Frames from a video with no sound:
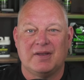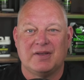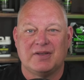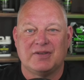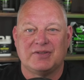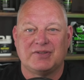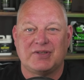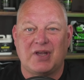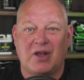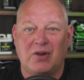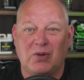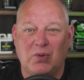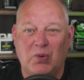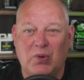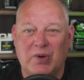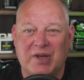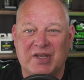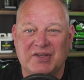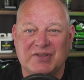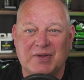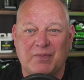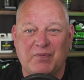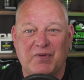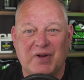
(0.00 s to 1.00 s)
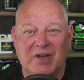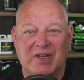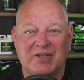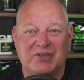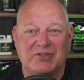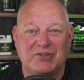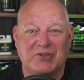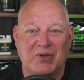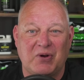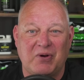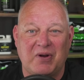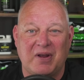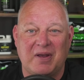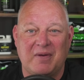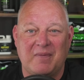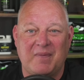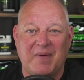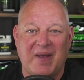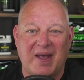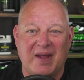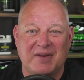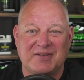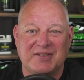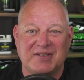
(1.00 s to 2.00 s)
So Lawnies, I'm really sorry
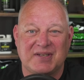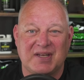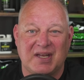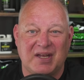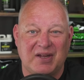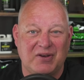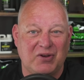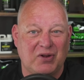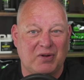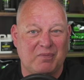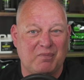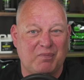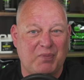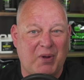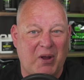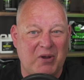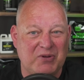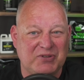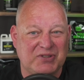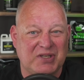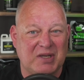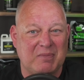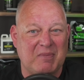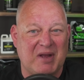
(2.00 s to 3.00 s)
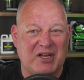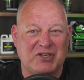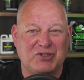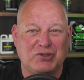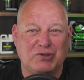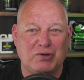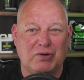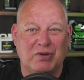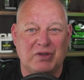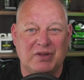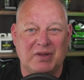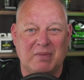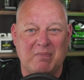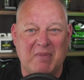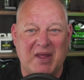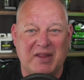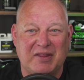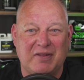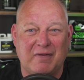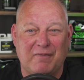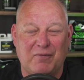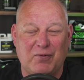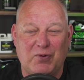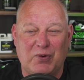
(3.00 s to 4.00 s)
about not posting much during the
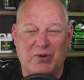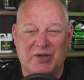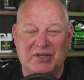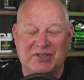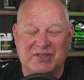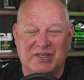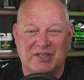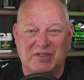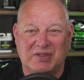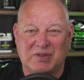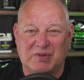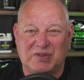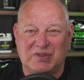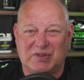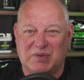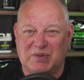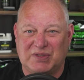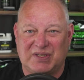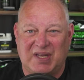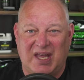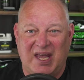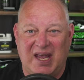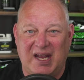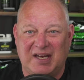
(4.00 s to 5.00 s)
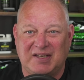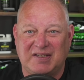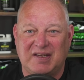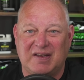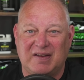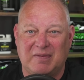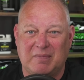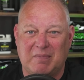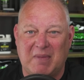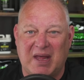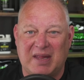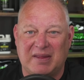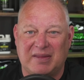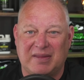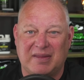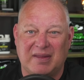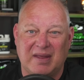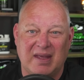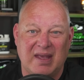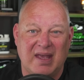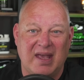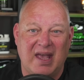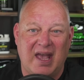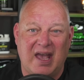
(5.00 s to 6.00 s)
month of August. It just was a hectic month.
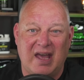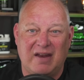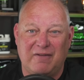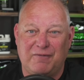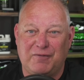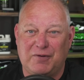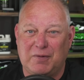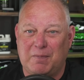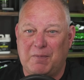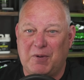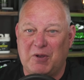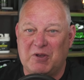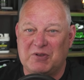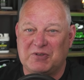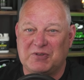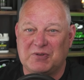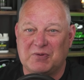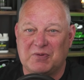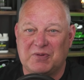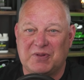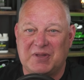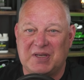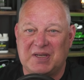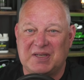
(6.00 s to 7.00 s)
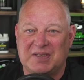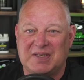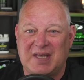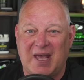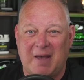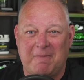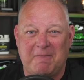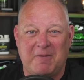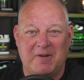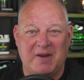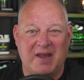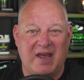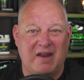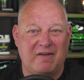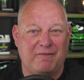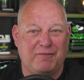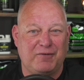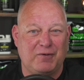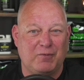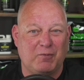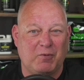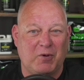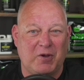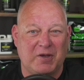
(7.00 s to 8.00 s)
Had a few personal things happen, had a
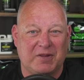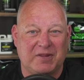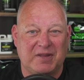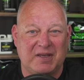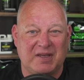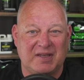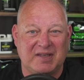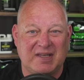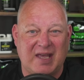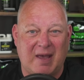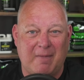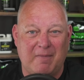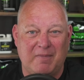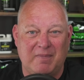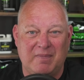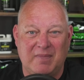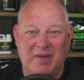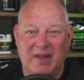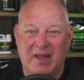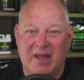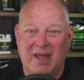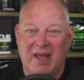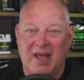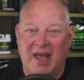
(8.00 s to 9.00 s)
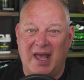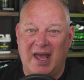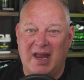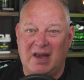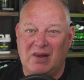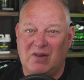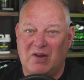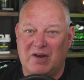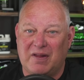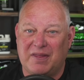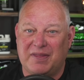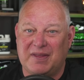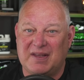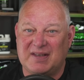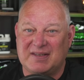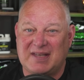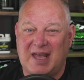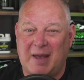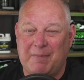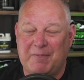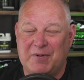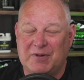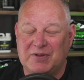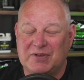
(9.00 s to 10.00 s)
few work things happen, had a lot of things
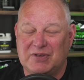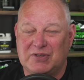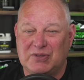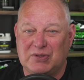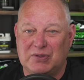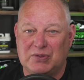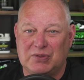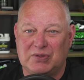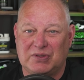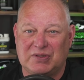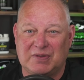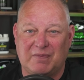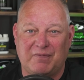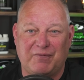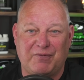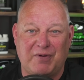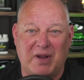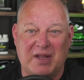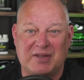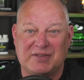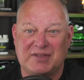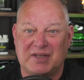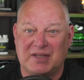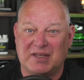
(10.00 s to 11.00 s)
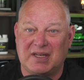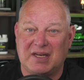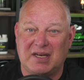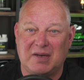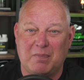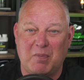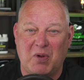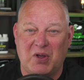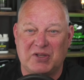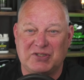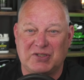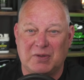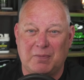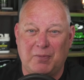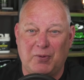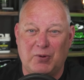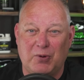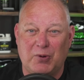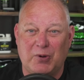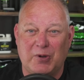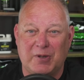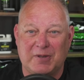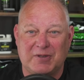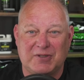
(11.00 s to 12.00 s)
happen to some friends that needed my
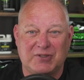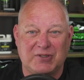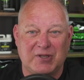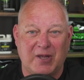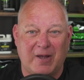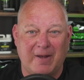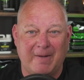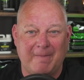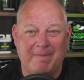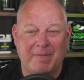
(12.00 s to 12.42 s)
support. So